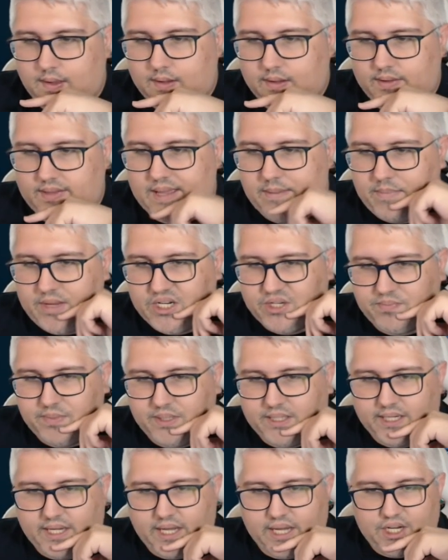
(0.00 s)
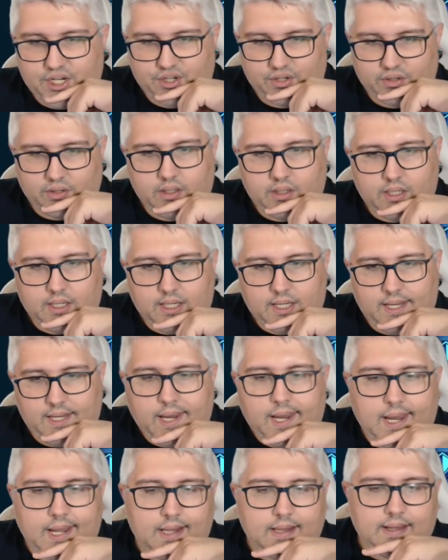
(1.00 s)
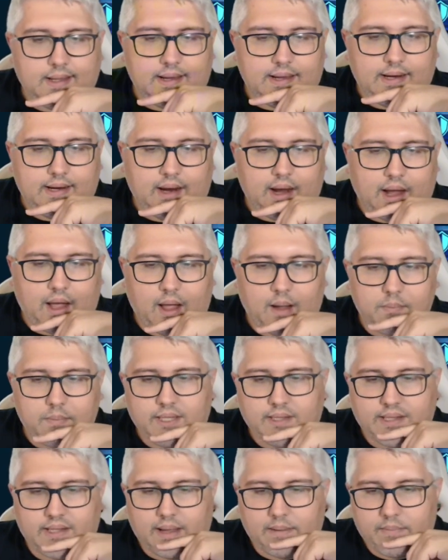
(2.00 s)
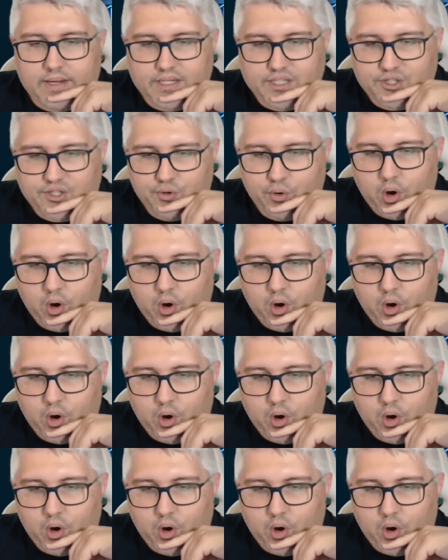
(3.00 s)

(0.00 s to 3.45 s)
Damage mitigation. In the incoming damage,